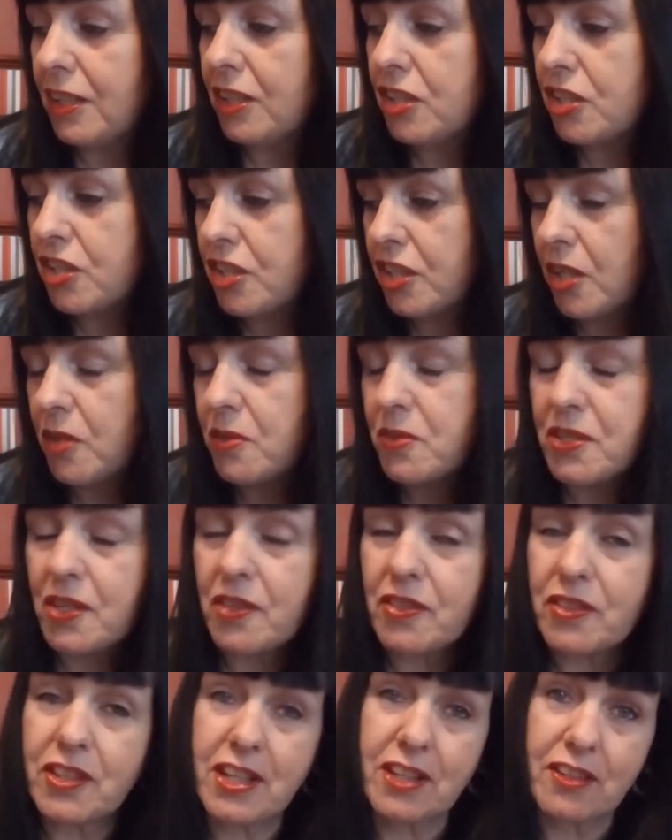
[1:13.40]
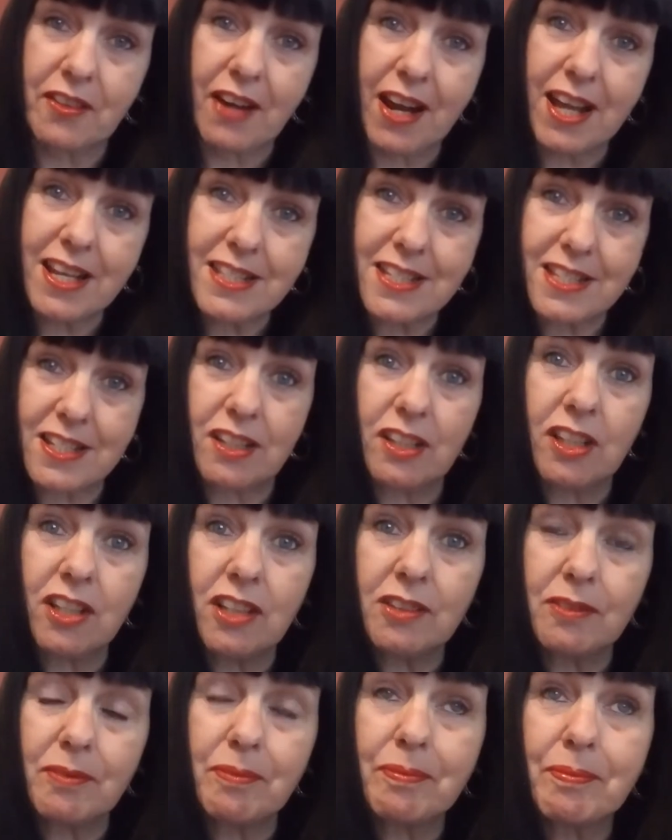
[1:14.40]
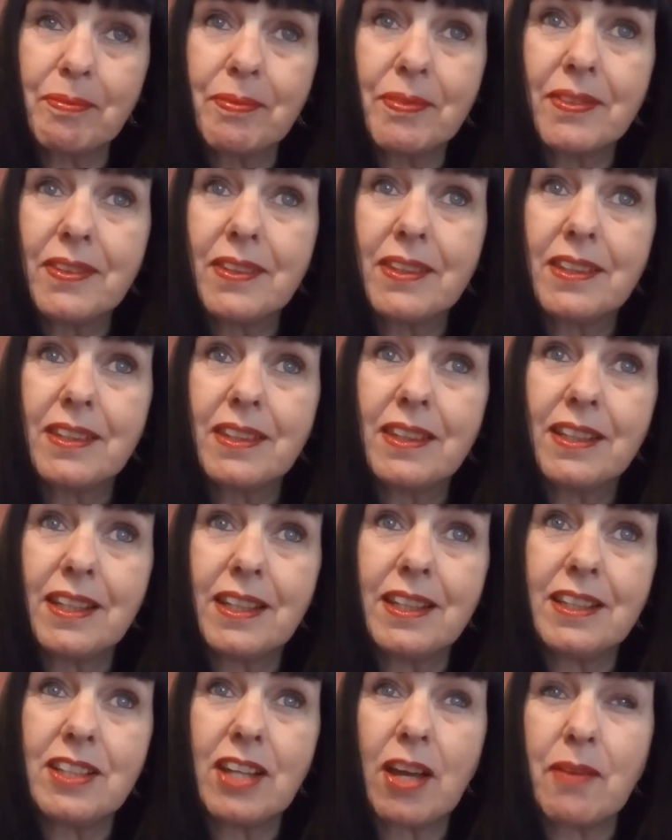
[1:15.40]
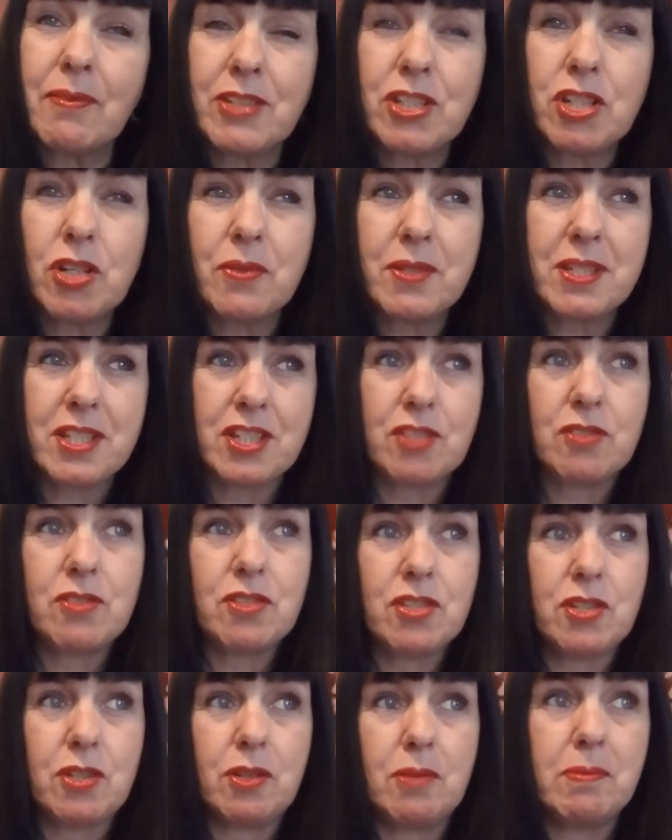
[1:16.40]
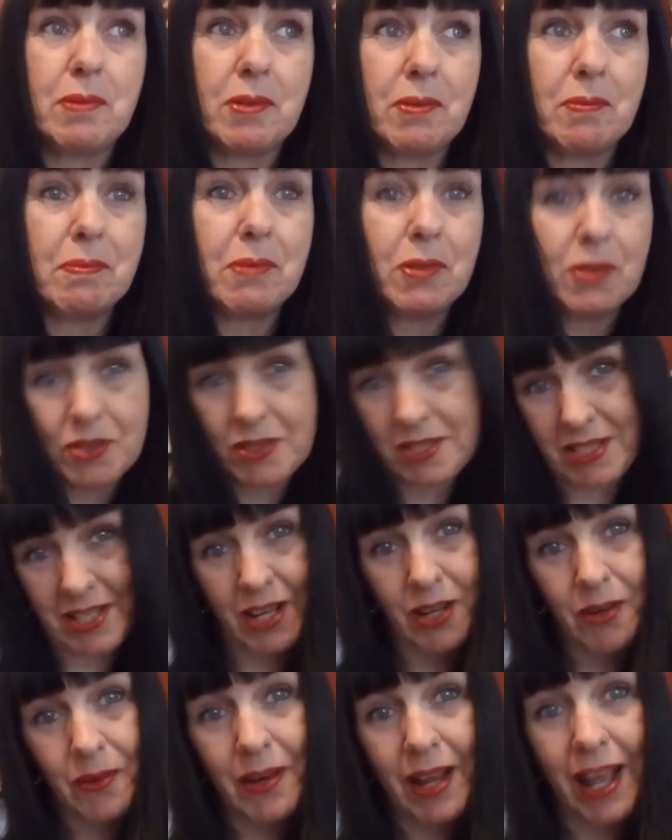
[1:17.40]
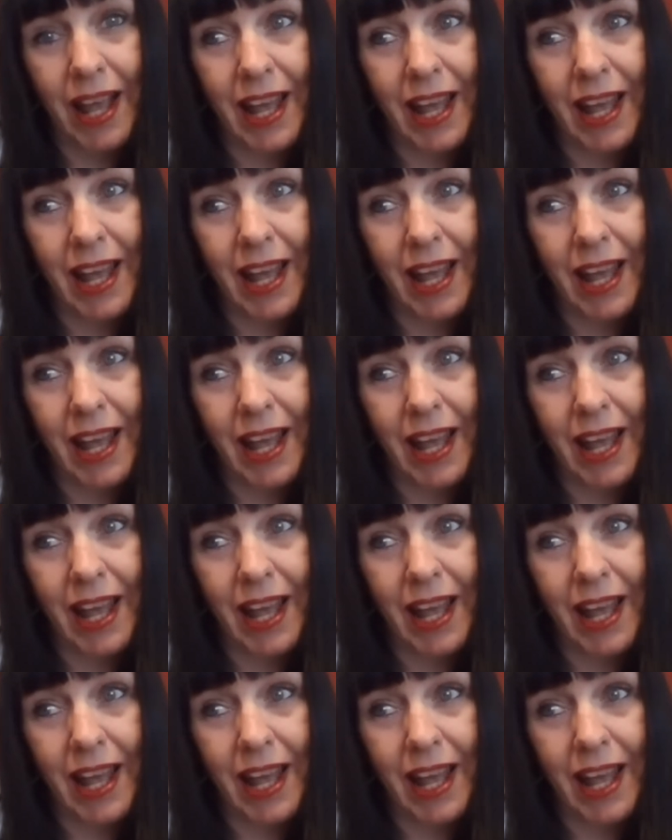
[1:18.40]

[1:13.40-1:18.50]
She goes on the grass a lot. I mean, she always used to, but more so.